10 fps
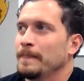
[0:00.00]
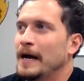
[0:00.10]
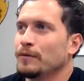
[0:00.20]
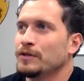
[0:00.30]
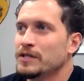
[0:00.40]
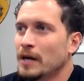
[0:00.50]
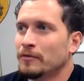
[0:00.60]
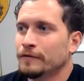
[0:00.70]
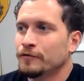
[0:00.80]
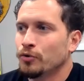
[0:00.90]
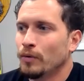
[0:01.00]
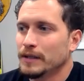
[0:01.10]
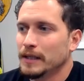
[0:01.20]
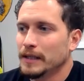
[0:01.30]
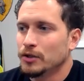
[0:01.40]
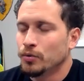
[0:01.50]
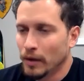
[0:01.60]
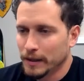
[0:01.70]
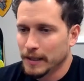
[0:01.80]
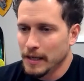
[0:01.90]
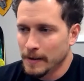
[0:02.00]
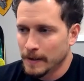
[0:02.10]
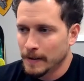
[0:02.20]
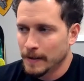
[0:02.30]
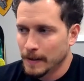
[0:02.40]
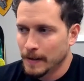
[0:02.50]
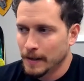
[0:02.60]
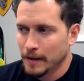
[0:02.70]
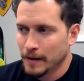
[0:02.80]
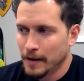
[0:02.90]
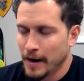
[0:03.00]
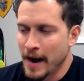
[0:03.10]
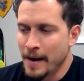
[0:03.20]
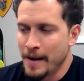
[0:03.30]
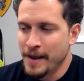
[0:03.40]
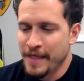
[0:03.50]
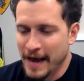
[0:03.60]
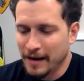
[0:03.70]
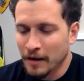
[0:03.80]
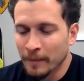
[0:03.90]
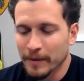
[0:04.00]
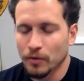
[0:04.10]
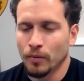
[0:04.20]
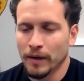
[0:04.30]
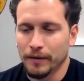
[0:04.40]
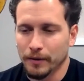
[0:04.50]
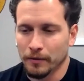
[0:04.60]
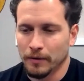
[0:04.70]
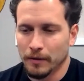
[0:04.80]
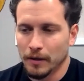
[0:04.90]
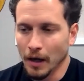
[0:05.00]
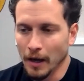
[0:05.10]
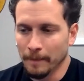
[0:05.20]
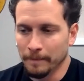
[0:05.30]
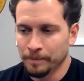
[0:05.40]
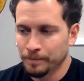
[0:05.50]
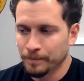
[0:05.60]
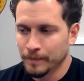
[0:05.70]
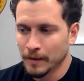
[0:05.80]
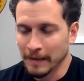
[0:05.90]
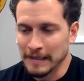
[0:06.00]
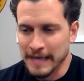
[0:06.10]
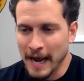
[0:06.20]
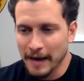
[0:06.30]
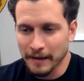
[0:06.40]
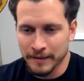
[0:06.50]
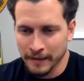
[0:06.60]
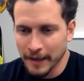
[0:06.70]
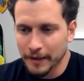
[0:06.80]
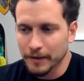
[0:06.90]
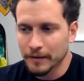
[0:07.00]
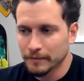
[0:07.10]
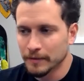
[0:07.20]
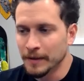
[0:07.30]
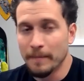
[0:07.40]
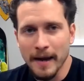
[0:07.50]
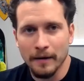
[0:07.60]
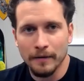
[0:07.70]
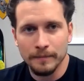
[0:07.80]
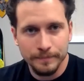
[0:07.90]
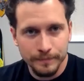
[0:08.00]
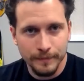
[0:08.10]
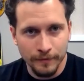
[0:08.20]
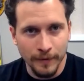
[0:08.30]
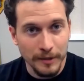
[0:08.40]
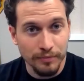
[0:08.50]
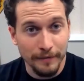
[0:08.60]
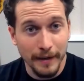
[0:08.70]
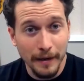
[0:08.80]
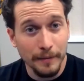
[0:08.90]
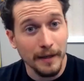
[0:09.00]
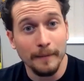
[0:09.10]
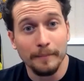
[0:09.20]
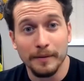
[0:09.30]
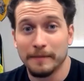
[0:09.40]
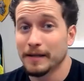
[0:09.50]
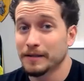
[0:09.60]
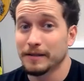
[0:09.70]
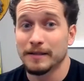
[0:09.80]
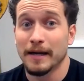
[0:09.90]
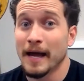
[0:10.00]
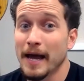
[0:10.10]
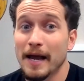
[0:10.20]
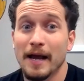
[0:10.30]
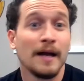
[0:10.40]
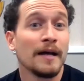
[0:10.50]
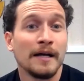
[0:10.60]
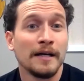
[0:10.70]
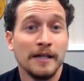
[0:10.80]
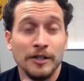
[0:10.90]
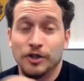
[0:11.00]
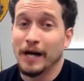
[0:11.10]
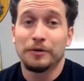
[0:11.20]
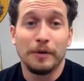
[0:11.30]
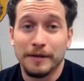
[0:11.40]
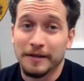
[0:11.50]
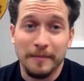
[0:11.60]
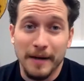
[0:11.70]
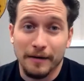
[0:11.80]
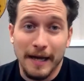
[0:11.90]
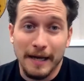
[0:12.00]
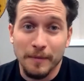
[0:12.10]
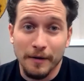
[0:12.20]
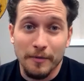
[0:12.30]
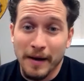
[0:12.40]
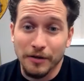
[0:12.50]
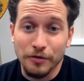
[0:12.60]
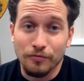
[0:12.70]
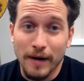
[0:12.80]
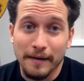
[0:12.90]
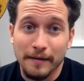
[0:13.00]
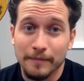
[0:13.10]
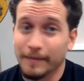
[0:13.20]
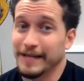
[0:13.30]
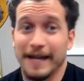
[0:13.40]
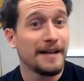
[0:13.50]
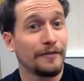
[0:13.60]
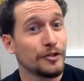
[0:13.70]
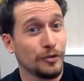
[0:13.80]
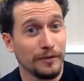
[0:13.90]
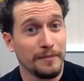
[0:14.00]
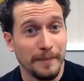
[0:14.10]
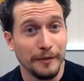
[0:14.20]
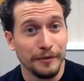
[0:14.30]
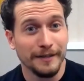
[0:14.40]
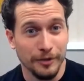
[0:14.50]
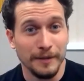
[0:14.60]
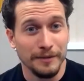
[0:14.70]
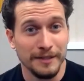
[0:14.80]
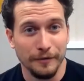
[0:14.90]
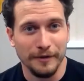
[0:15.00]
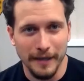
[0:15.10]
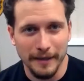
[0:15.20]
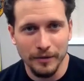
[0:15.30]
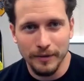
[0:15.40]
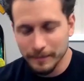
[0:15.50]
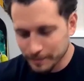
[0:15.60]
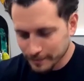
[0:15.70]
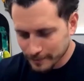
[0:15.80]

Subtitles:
That was summer of 2020. And then that coming winter, my dad gets a letter in the mail from this private equity company basically saying, hey, January is going to be our last month paying you rent. My dad had never sold them the building, so he was still their landlord.